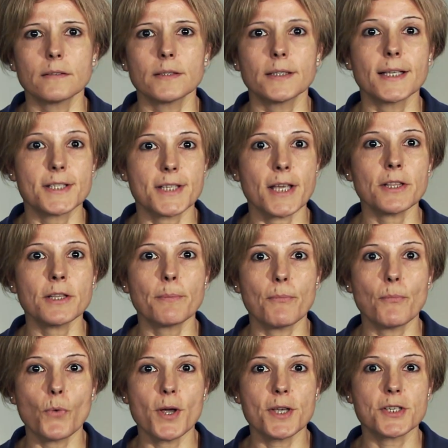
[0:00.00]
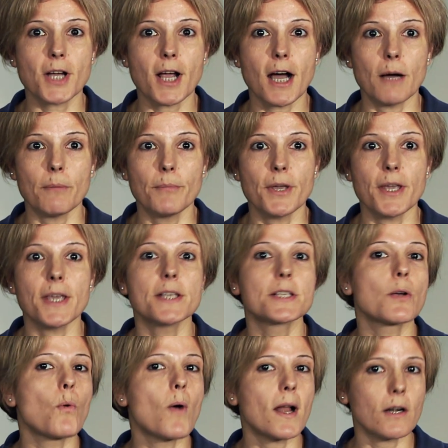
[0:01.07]
The gender wage gap is
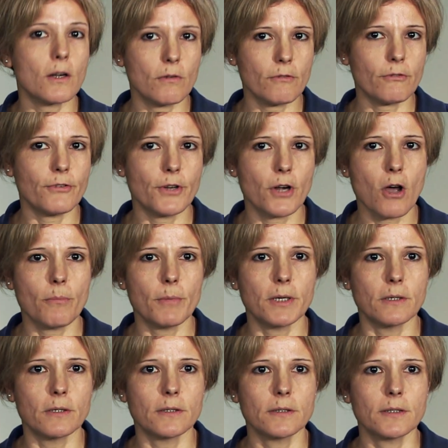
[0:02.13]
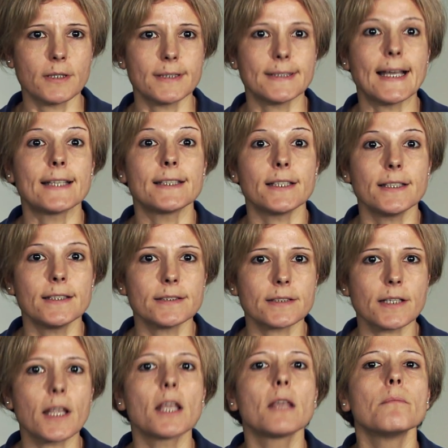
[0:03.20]
a well-known phenomenon. That
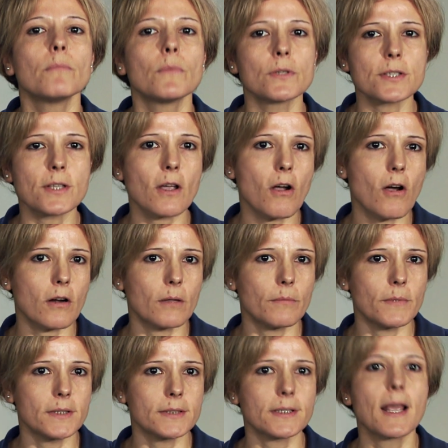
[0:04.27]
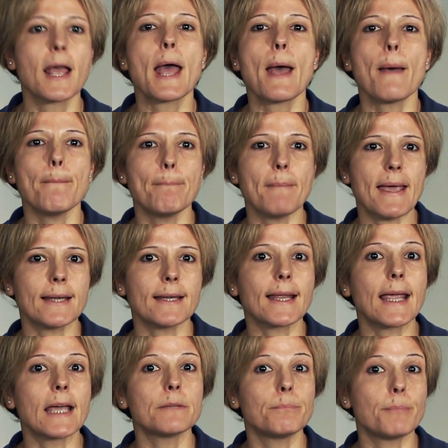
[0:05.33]
is, in most economies, men
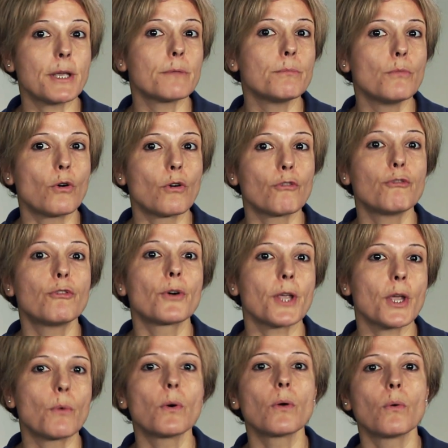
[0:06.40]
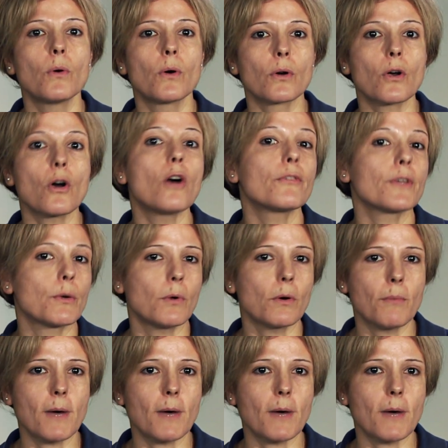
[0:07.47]
get paid more for equal work of equal